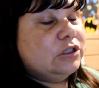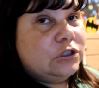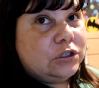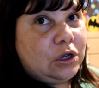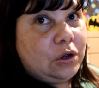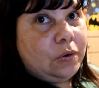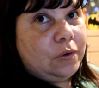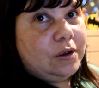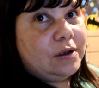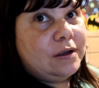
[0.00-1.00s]

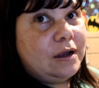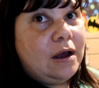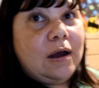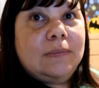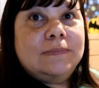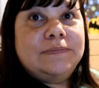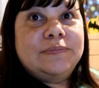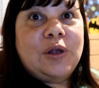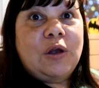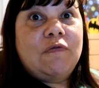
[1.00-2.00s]
so
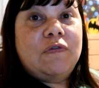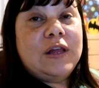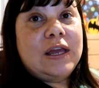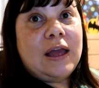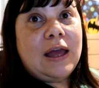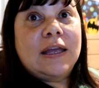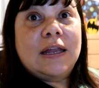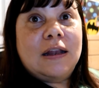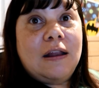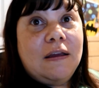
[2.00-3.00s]
hopefully I
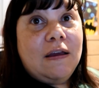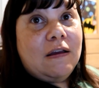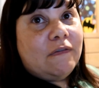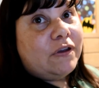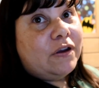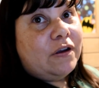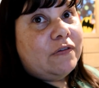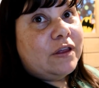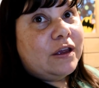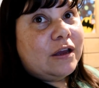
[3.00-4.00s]
can figure
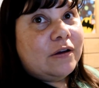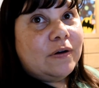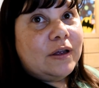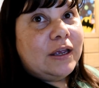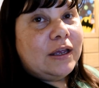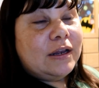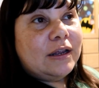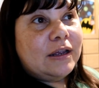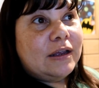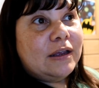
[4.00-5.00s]
everything out
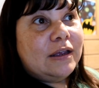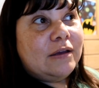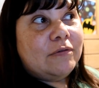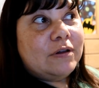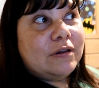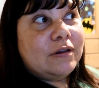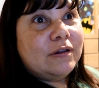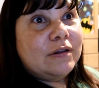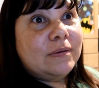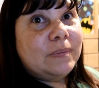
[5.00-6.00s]
and it will
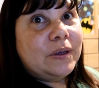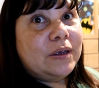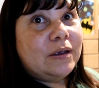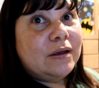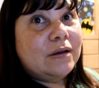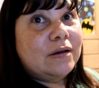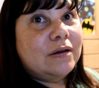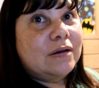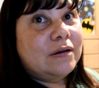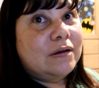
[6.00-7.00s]
be
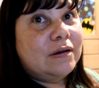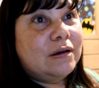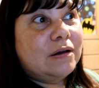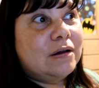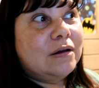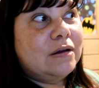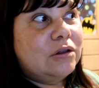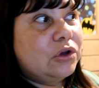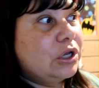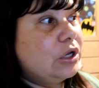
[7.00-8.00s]

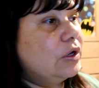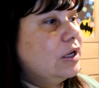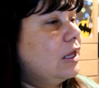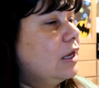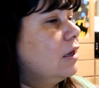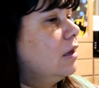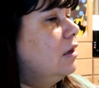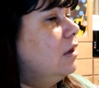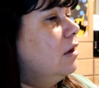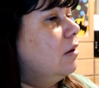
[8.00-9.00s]
looking good again.
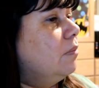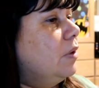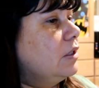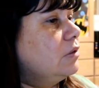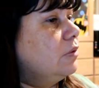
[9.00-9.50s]
But